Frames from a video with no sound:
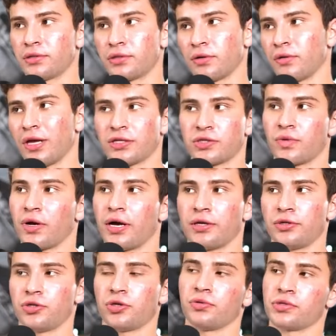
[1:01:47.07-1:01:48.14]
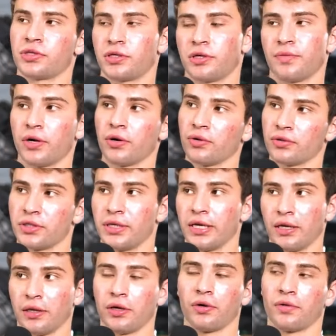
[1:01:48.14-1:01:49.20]
So that's why I chose the Camaro to
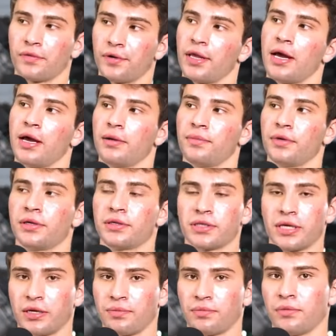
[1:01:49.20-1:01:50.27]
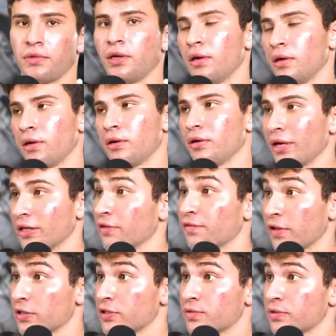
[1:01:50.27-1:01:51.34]
daily over that because I could. You got the
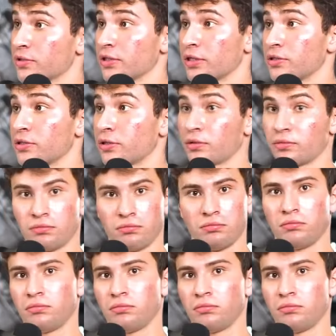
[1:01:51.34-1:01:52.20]
flex fuel sensor.